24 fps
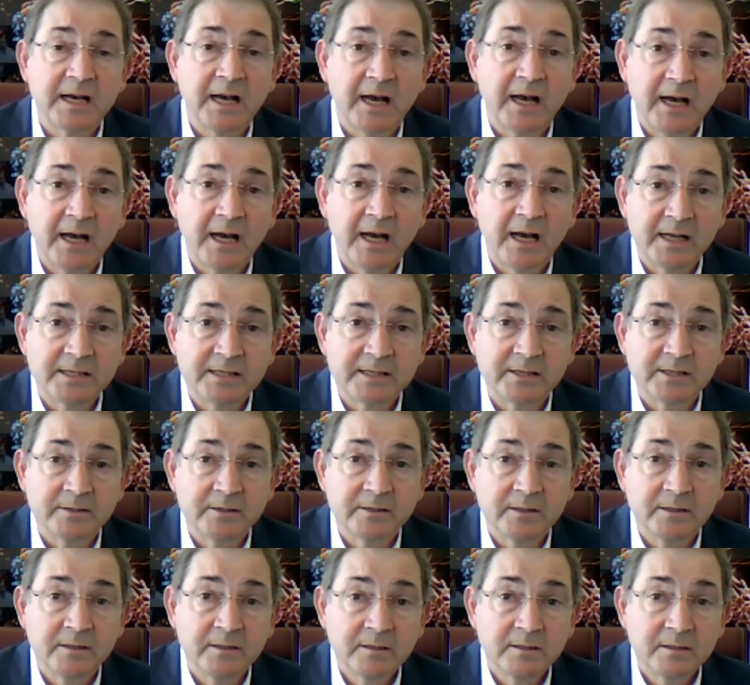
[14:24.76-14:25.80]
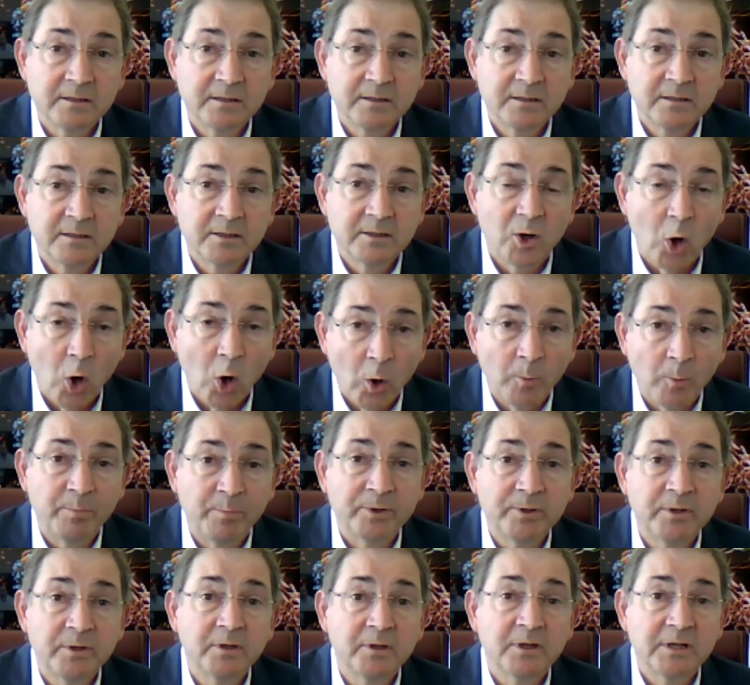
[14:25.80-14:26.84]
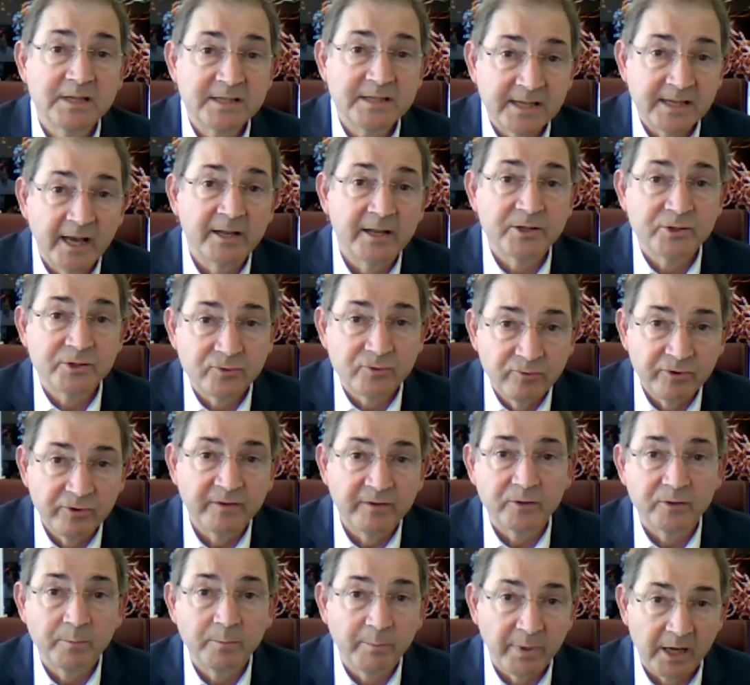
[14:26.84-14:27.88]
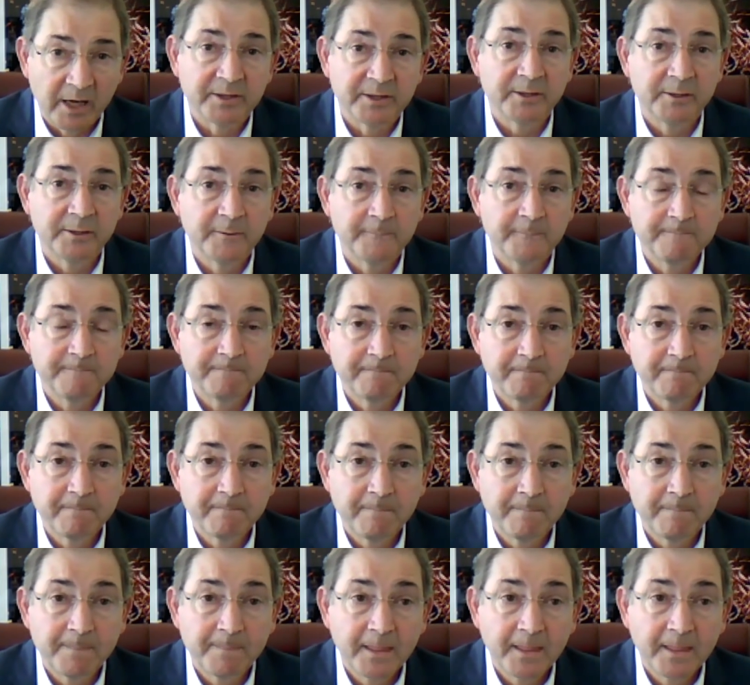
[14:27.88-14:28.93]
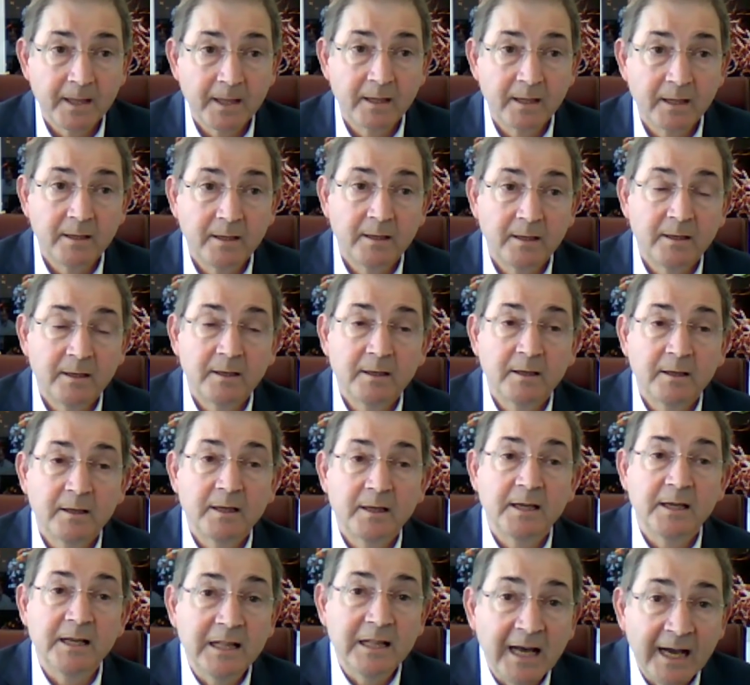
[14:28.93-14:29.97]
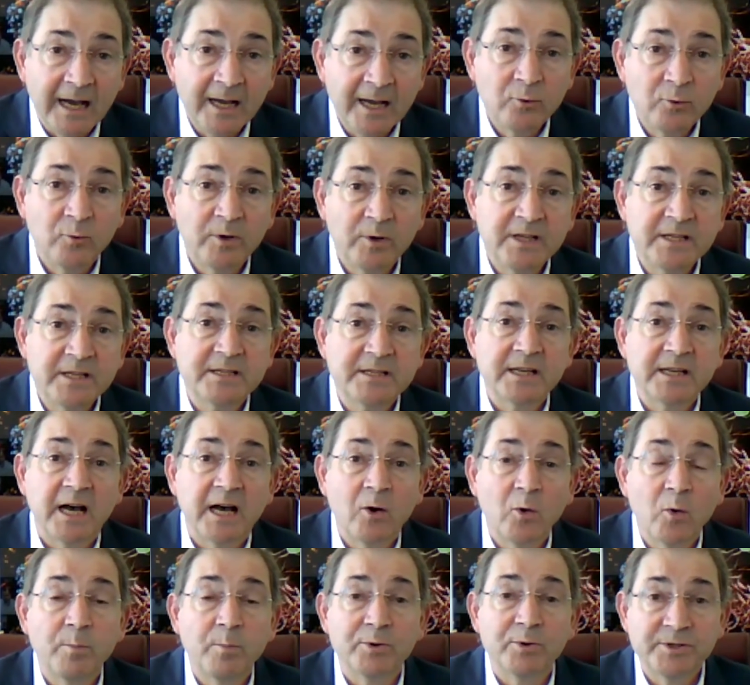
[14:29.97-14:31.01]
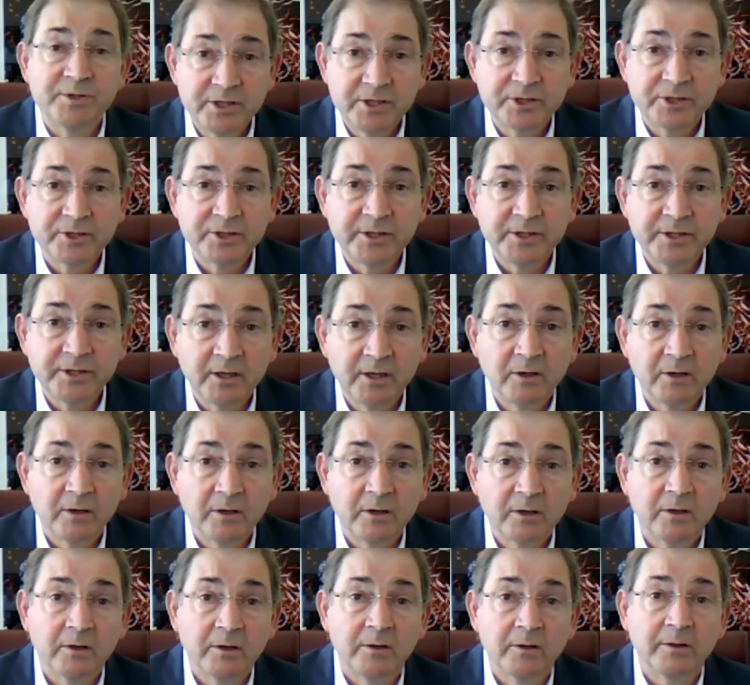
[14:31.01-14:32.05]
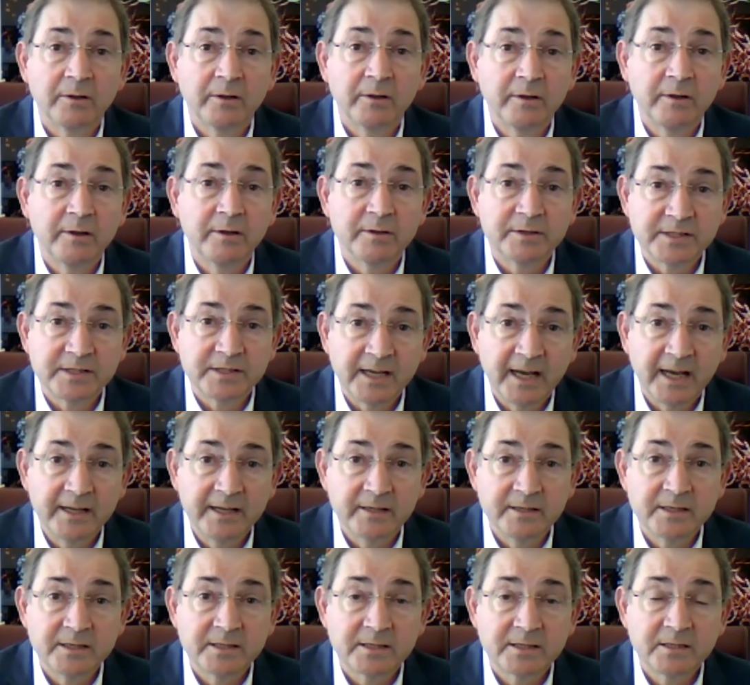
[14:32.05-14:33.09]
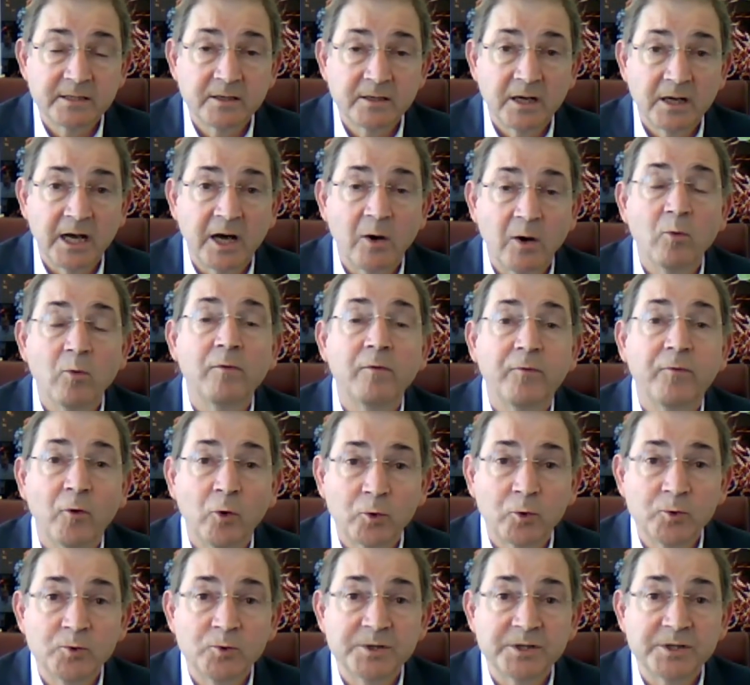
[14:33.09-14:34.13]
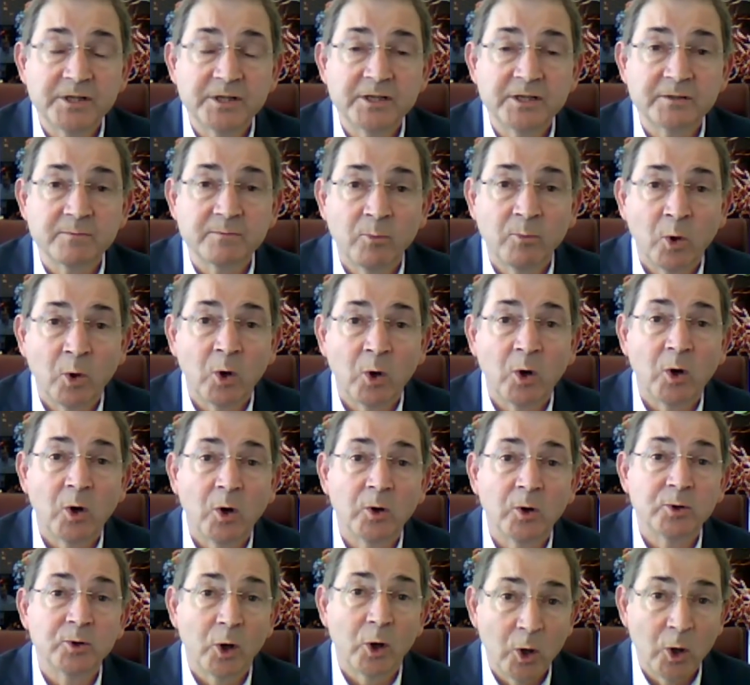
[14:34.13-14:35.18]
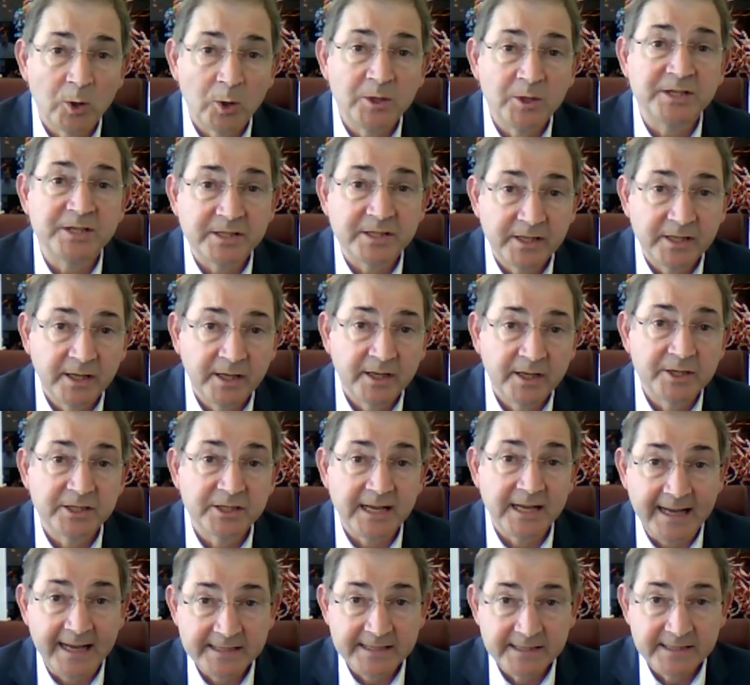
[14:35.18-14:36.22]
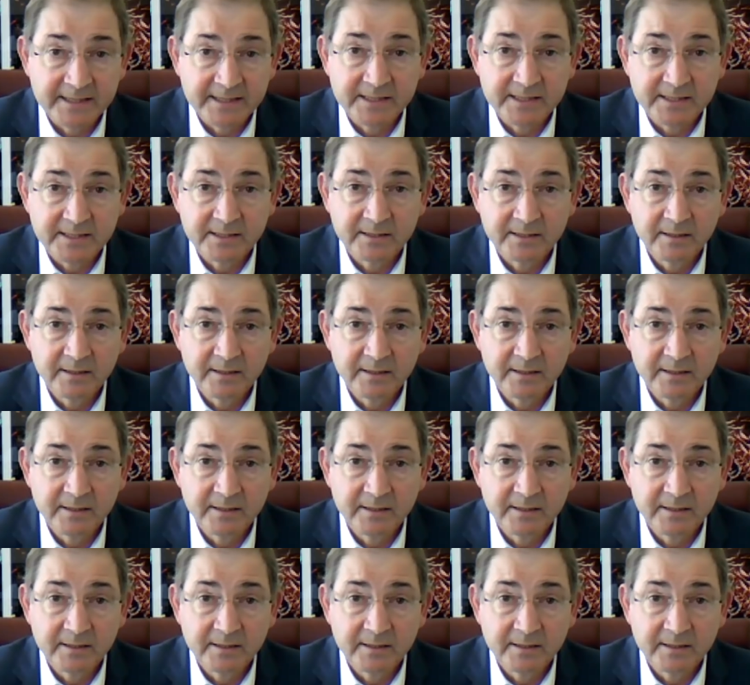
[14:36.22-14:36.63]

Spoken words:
as an open, science-driven partner. In line with our positioning on the science, our focus is more on early stage assets